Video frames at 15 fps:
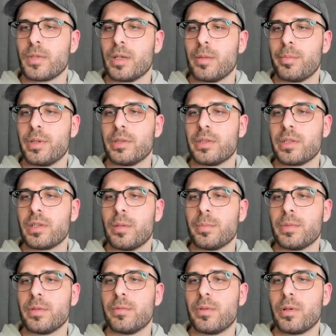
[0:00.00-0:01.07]
Building up
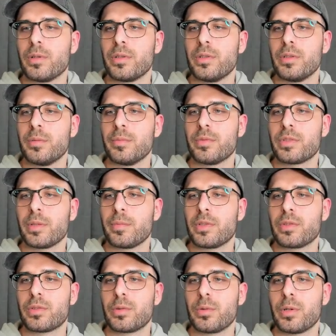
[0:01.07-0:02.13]
the volumes, I'm
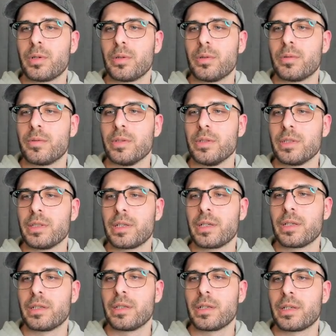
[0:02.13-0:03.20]
just going over it again
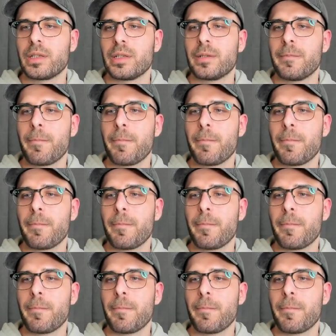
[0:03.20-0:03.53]
and again.